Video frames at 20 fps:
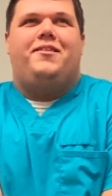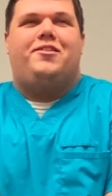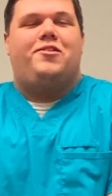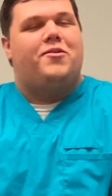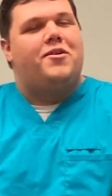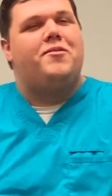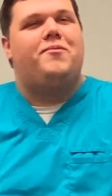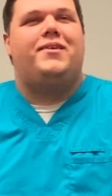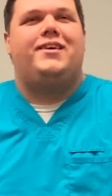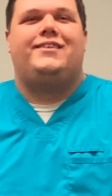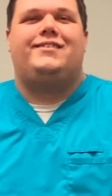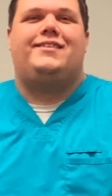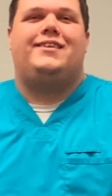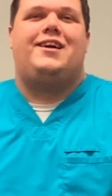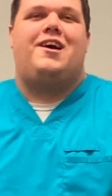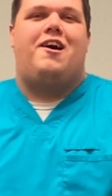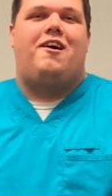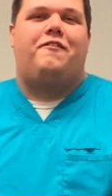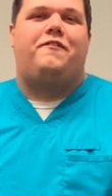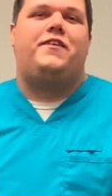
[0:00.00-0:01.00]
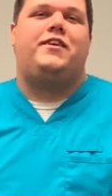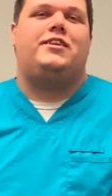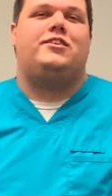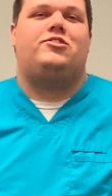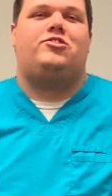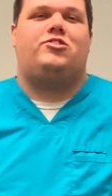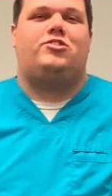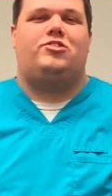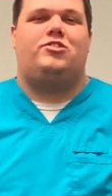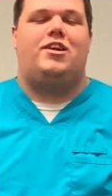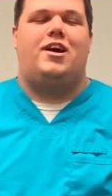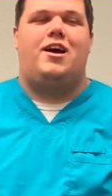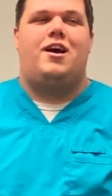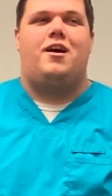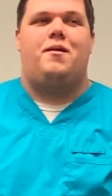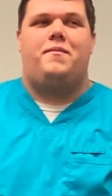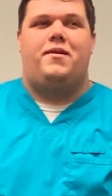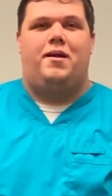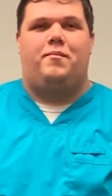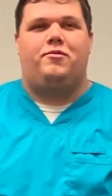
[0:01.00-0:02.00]
three weeks ago, I finished
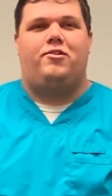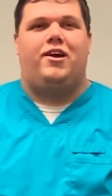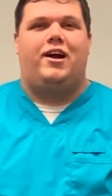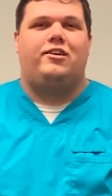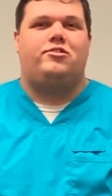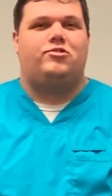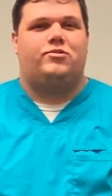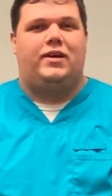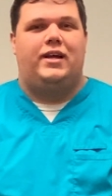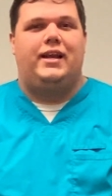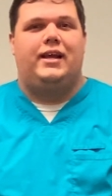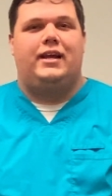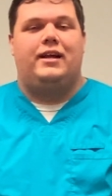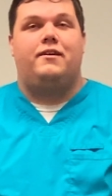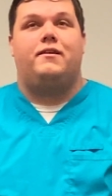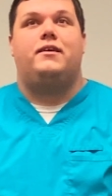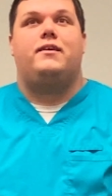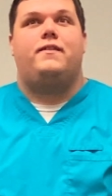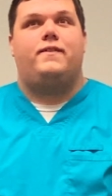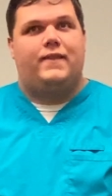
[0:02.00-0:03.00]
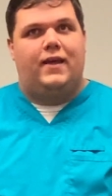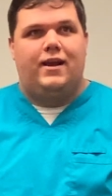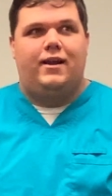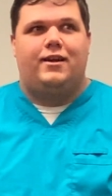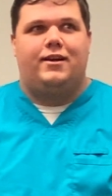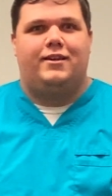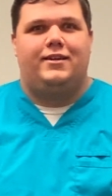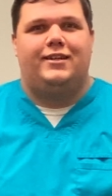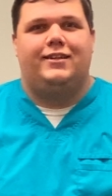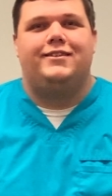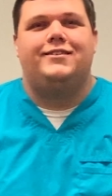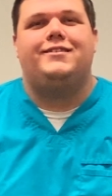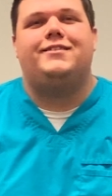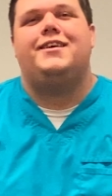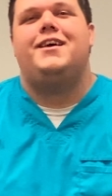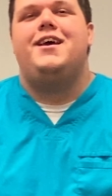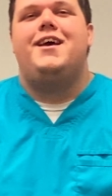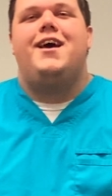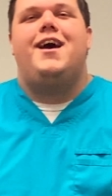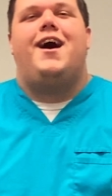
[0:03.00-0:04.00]
um, and I'm graduating, thank goodness.
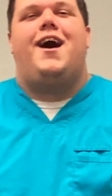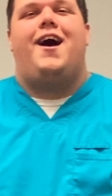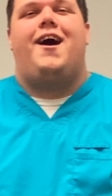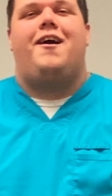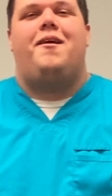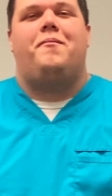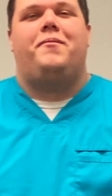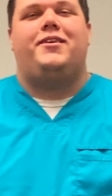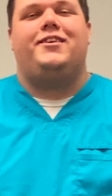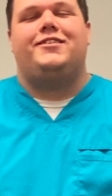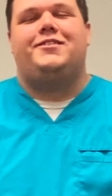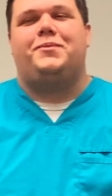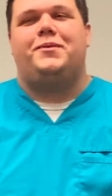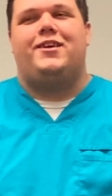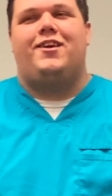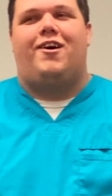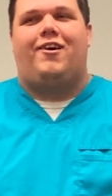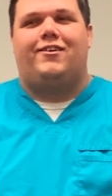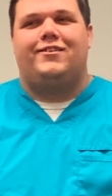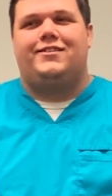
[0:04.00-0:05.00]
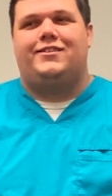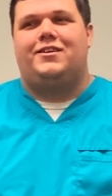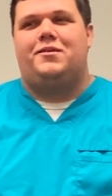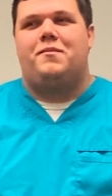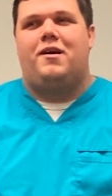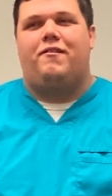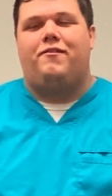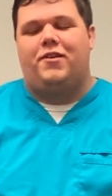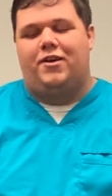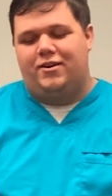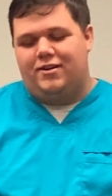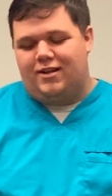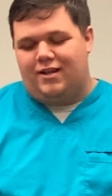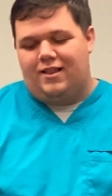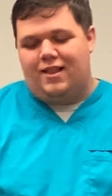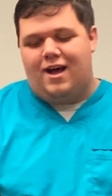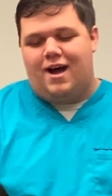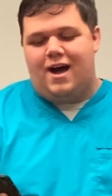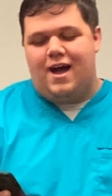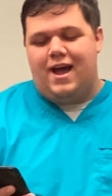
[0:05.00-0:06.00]
Um, but it's been awesome. I've learned a
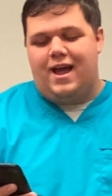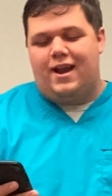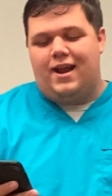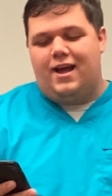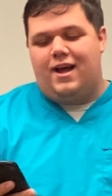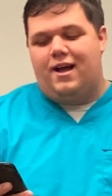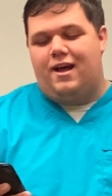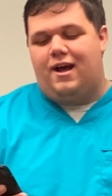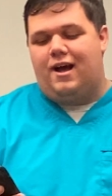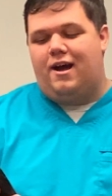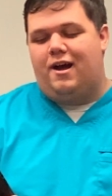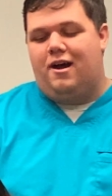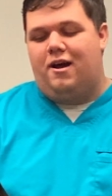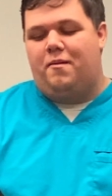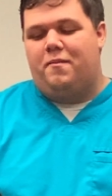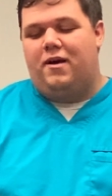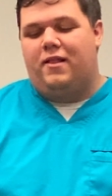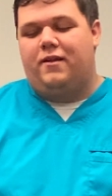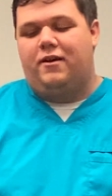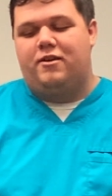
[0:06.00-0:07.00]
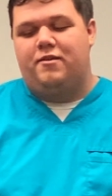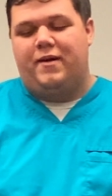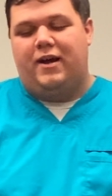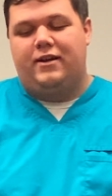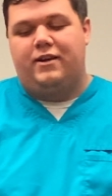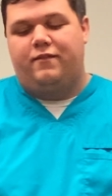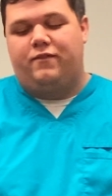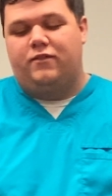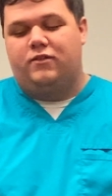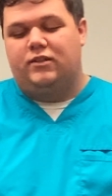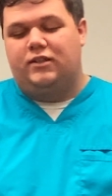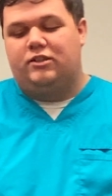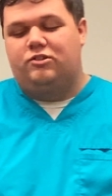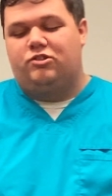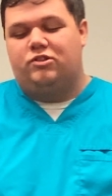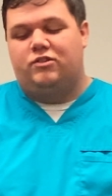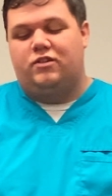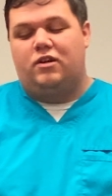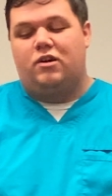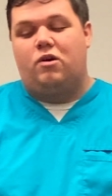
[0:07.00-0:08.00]
lot. Um, I learned about different
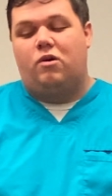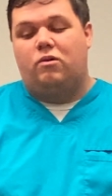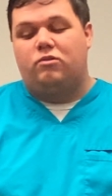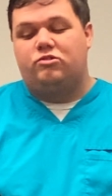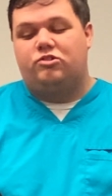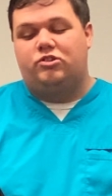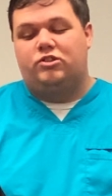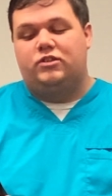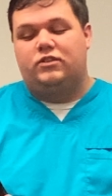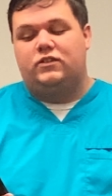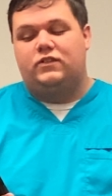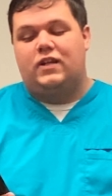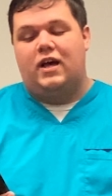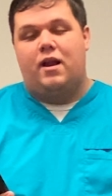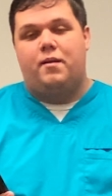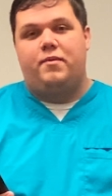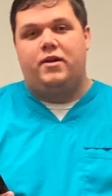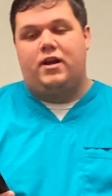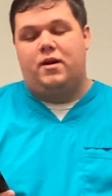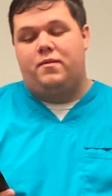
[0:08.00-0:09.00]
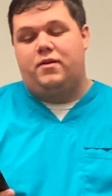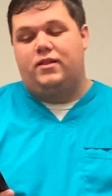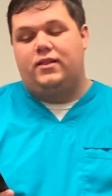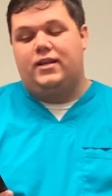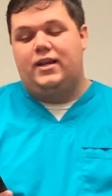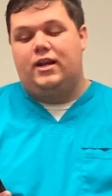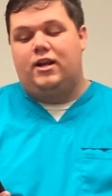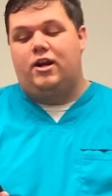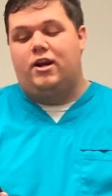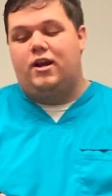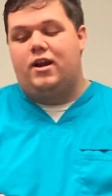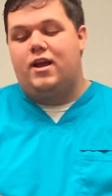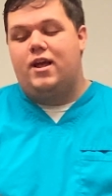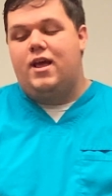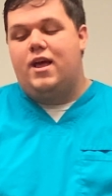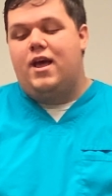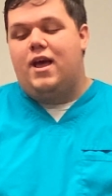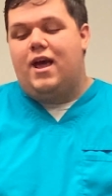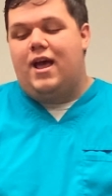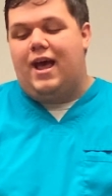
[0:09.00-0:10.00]
religions and cultures, how to become a leader
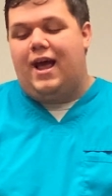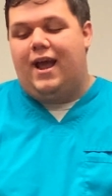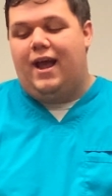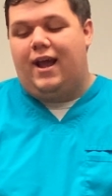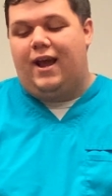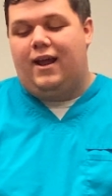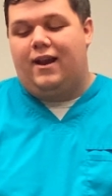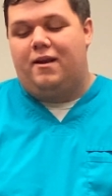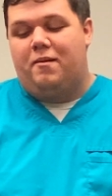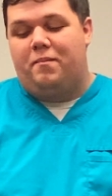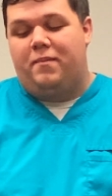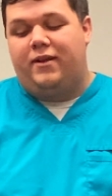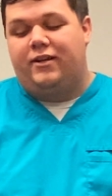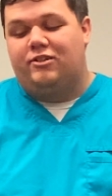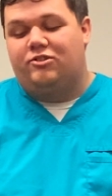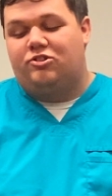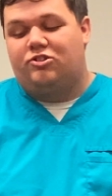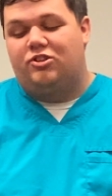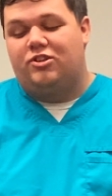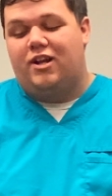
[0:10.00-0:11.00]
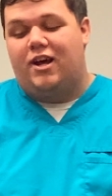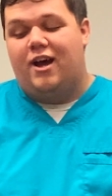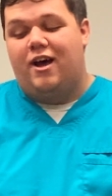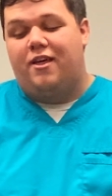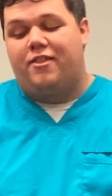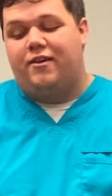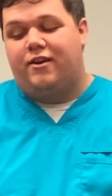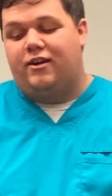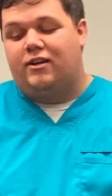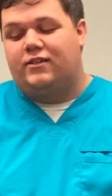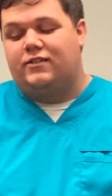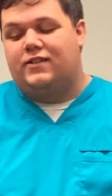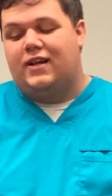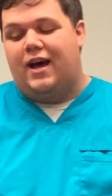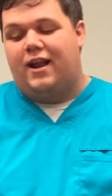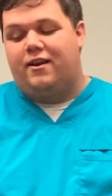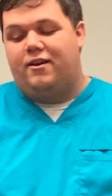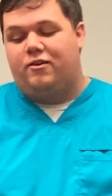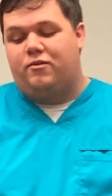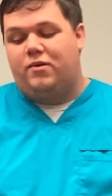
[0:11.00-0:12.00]
and minister to others,
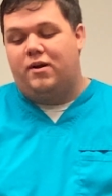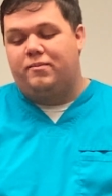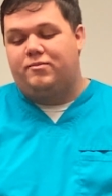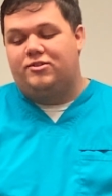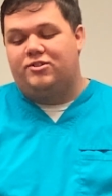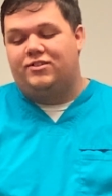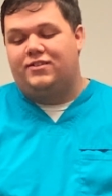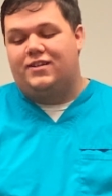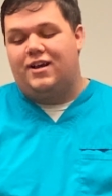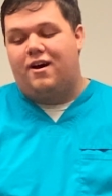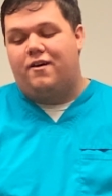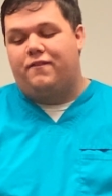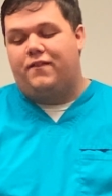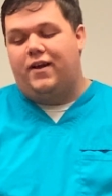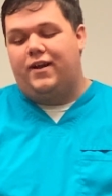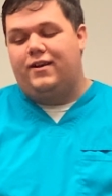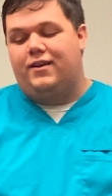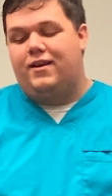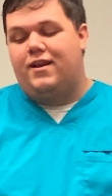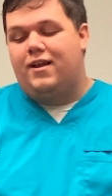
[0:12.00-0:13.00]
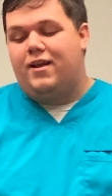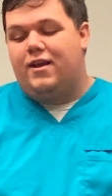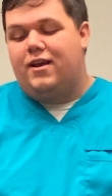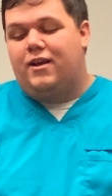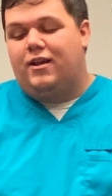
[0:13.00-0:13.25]
how to equip yourself and